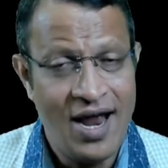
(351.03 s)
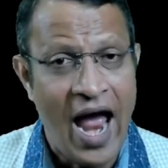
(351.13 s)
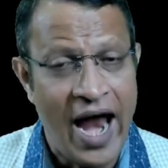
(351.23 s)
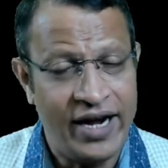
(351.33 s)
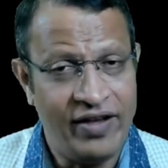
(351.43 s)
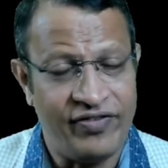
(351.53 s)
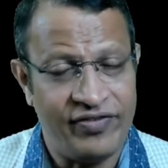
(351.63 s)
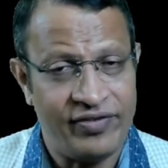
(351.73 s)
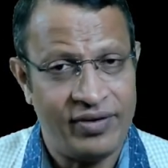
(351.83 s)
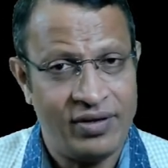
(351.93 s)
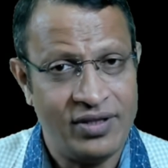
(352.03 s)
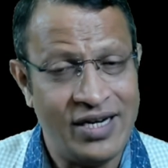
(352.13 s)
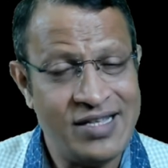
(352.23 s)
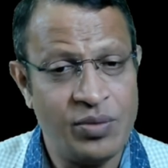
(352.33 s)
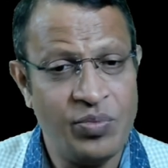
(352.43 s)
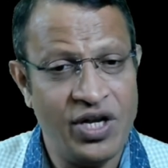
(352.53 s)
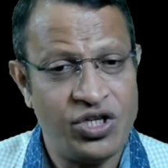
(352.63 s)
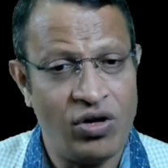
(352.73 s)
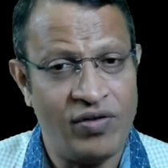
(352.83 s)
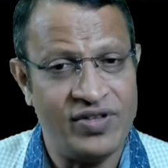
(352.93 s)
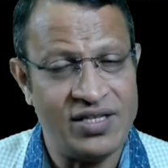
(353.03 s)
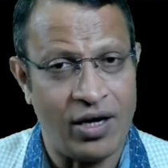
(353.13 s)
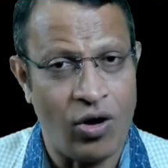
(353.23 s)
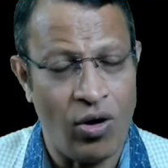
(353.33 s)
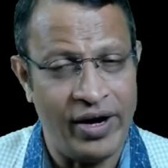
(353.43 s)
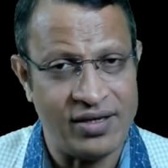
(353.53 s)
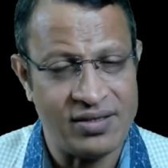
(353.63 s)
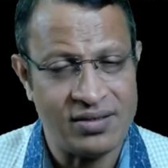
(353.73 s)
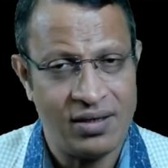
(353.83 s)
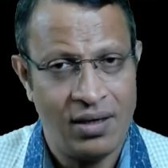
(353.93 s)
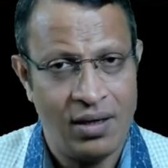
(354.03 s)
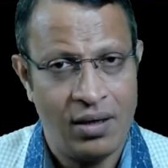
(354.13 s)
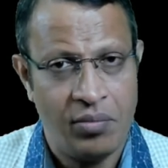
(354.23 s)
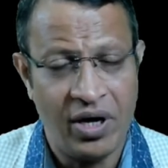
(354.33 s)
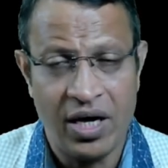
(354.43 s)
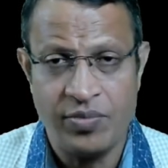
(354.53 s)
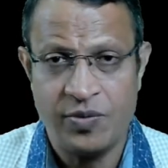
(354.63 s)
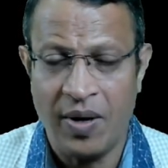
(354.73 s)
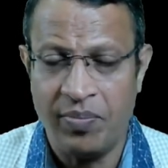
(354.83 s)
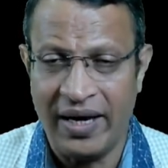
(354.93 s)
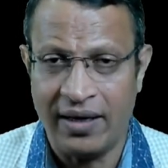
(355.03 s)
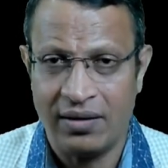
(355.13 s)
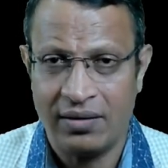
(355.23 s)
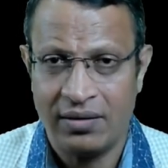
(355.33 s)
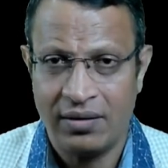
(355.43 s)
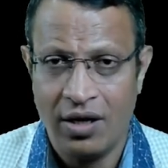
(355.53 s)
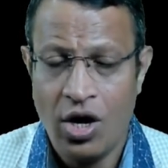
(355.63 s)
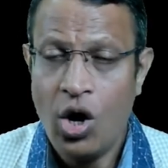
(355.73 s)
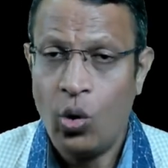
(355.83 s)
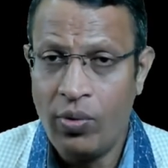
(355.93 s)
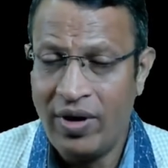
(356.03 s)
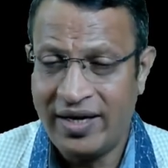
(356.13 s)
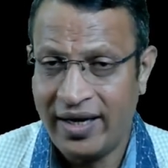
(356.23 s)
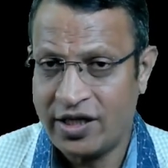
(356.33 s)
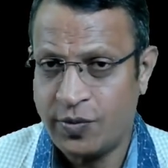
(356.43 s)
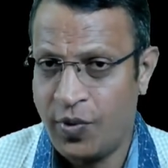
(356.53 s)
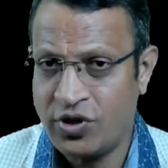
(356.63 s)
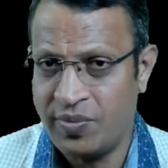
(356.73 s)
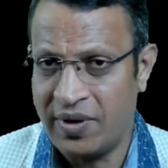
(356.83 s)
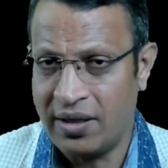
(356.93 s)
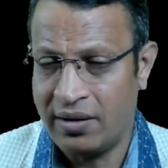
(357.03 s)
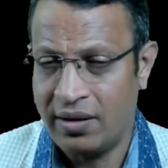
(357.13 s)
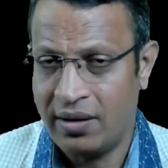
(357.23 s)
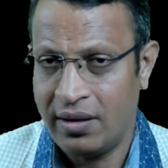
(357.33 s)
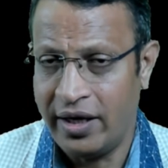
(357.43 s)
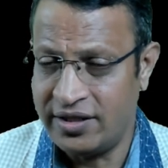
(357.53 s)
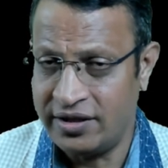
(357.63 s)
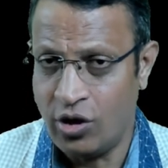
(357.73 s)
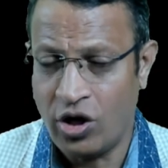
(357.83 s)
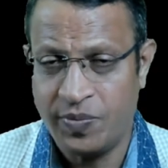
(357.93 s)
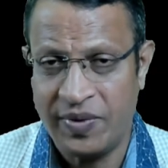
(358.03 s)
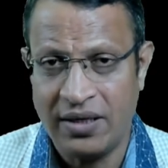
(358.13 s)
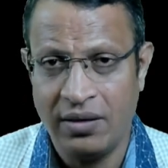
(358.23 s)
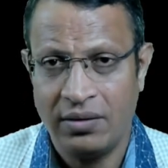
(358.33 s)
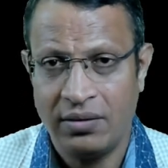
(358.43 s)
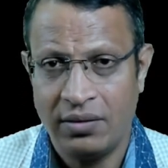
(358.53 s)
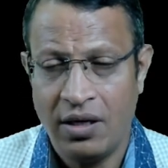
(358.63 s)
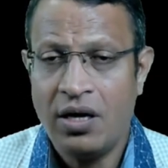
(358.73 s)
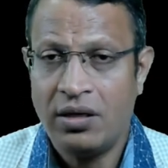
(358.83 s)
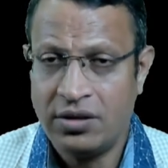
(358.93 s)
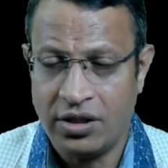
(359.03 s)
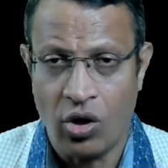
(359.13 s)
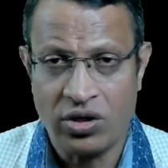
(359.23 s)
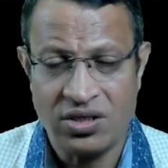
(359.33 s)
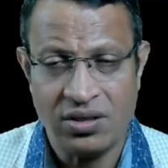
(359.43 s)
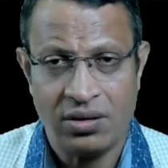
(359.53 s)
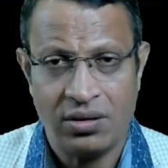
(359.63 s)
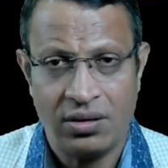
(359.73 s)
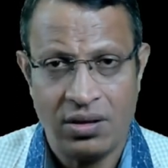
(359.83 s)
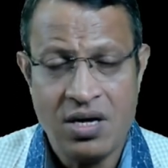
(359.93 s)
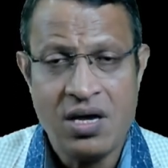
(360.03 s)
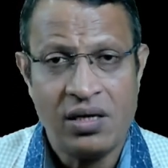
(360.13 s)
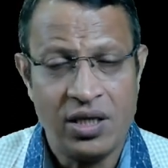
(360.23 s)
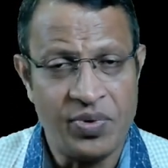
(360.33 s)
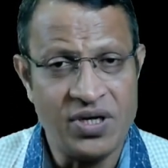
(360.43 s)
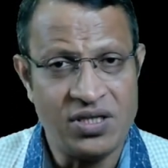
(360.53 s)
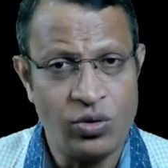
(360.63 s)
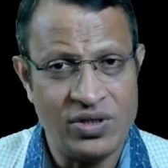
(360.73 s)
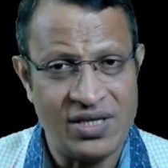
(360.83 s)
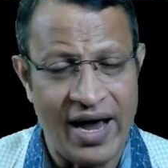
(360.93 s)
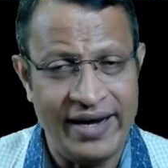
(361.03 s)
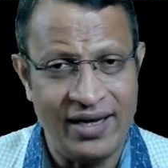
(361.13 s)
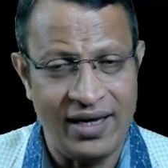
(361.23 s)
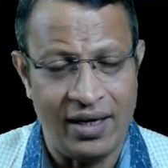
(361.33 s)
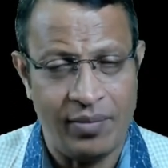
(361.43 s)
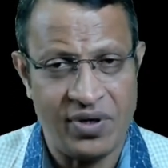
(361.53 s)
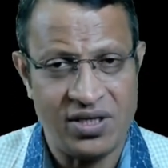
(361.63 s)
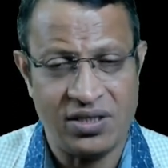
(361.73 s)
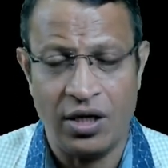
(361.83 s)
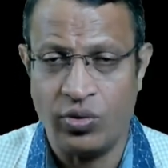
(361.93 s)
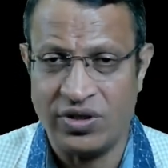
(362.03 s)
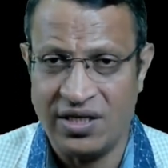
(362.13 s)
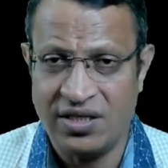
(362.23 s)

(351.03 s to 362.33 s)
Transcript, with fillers: And if the dissemination of these recordings becomes public, who will take responsible? Is it the hospital, the doctor, the person who is the IT personnel who is in